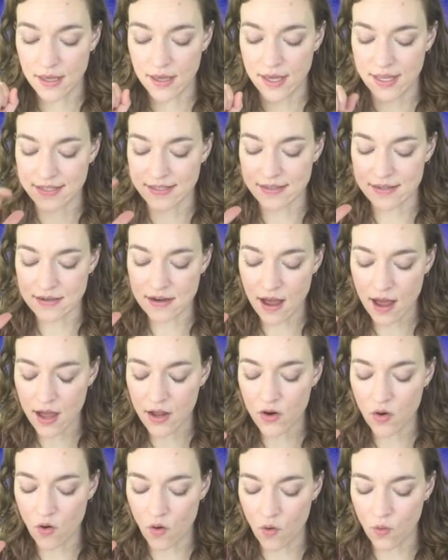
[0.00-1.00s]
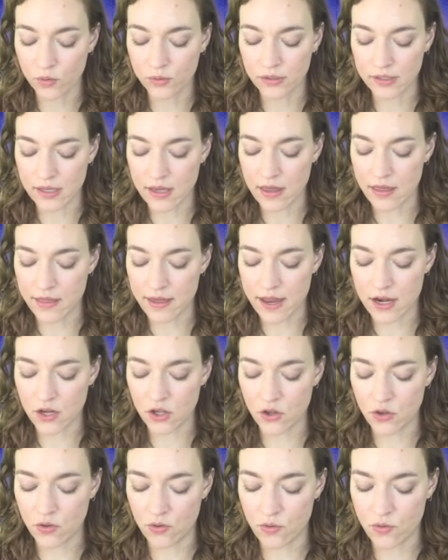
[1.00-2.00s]
It's not only that
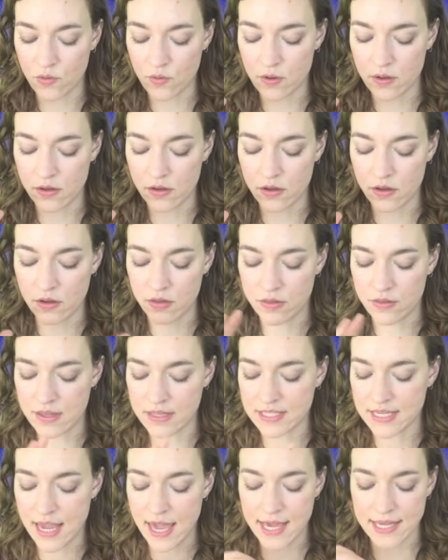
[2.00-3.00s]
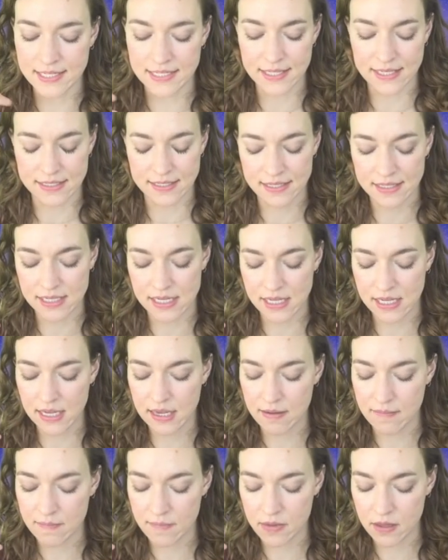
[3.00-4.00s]
it takes this
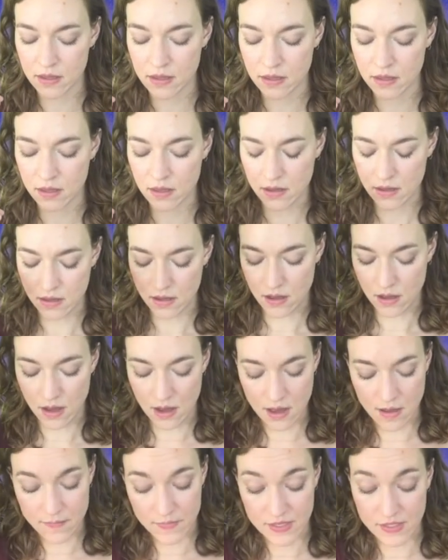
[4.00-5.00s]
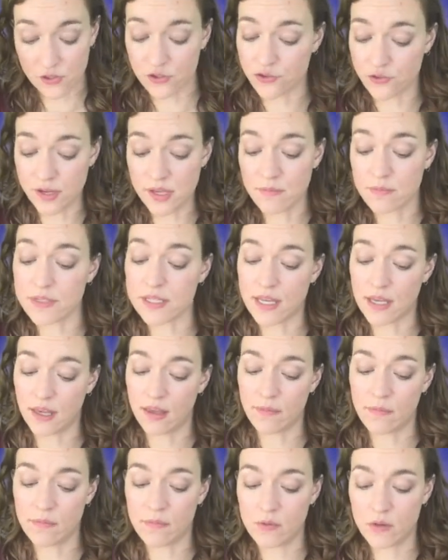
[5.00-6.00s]
team, this dream
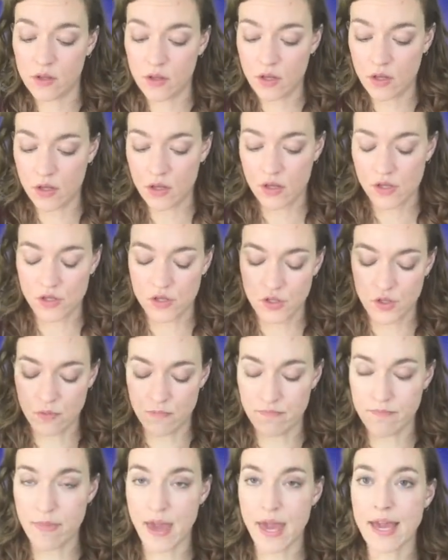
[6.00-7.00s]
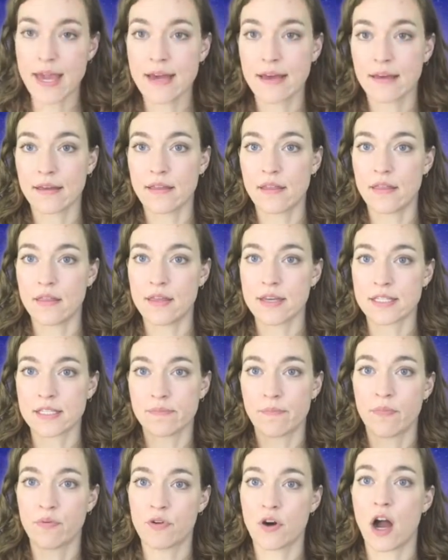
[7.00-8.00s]
team, to make this
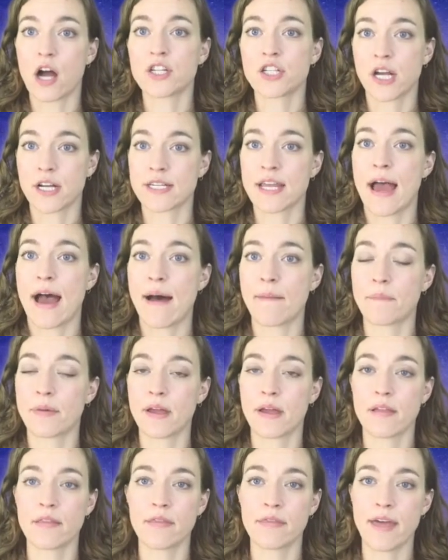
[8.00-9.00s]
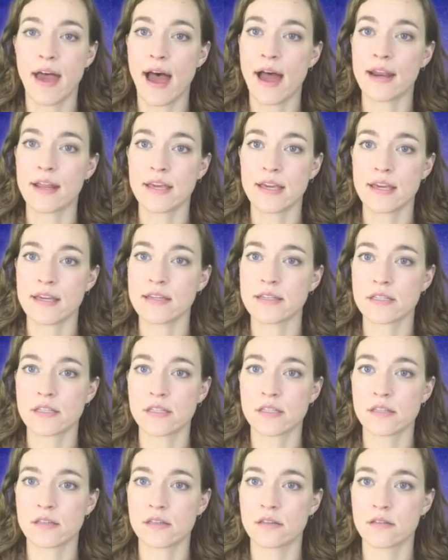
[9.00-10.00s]
project happen that
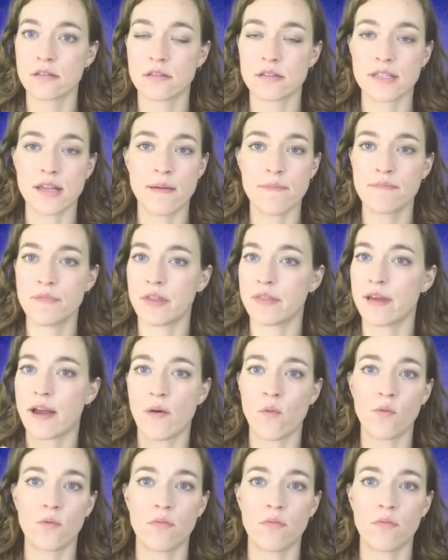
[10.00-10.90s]
is something that